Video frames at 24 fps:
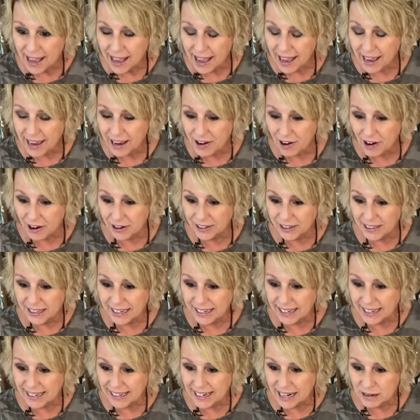hey
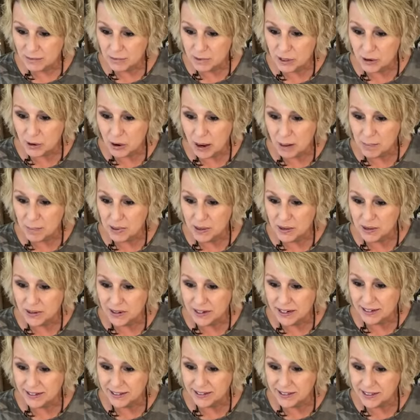arlene i'm so happy you're
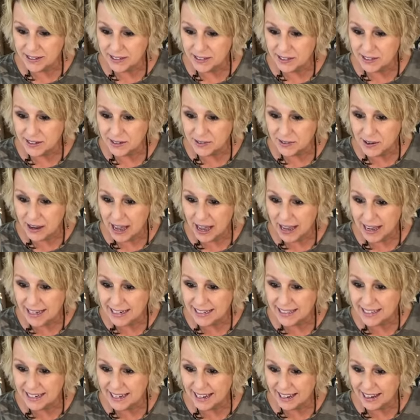here too hey
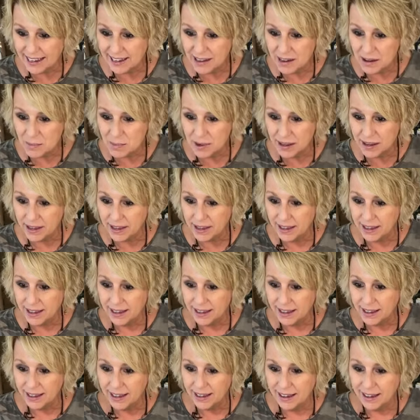deb
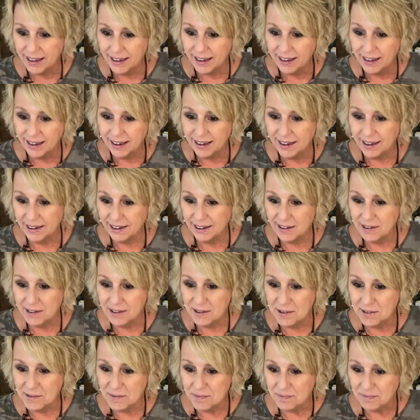
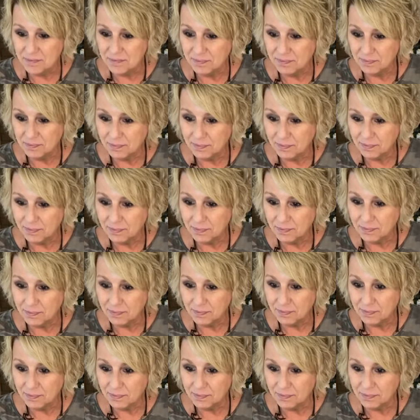um
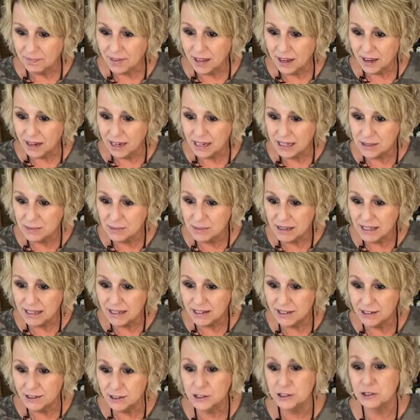a husband
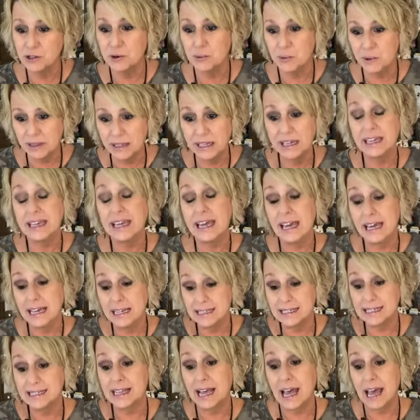that cooks your one
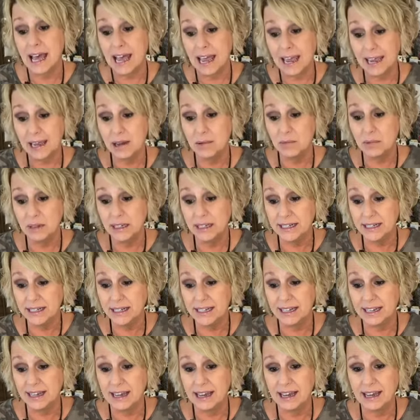yes i am
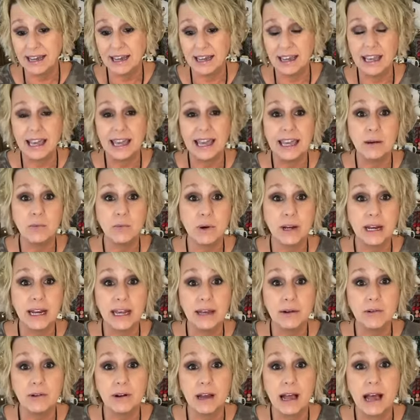linda I, uh, he when
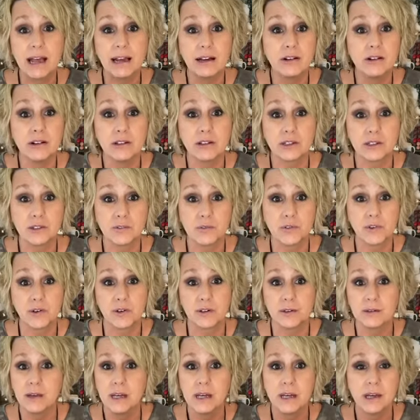he i cooked
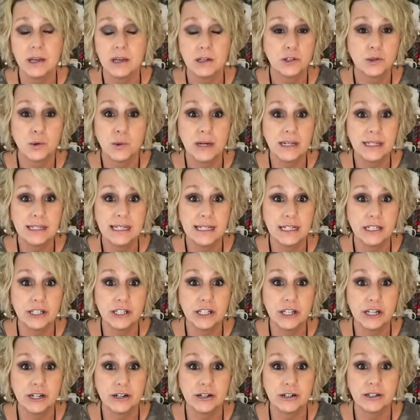for
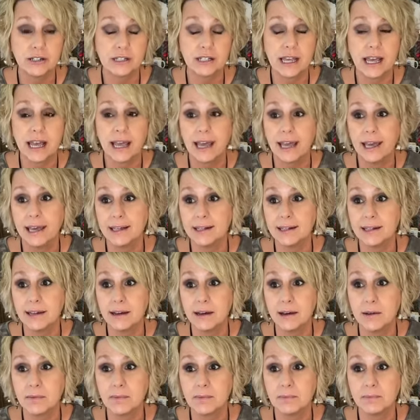26 years and
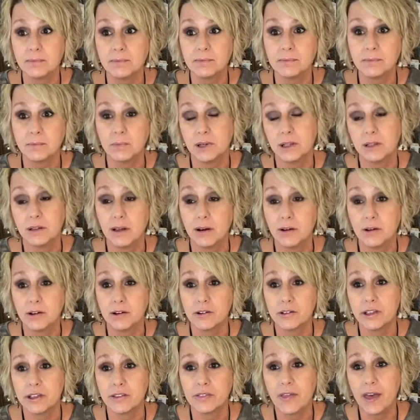um well,
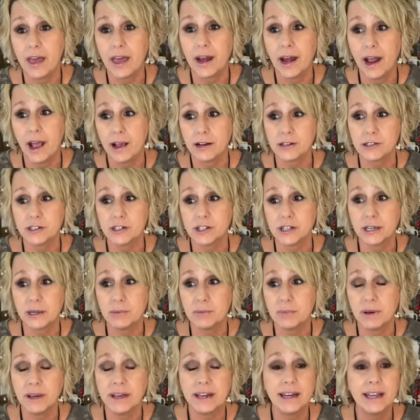longer than that actually,
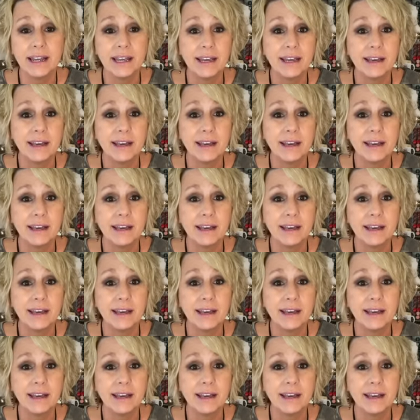but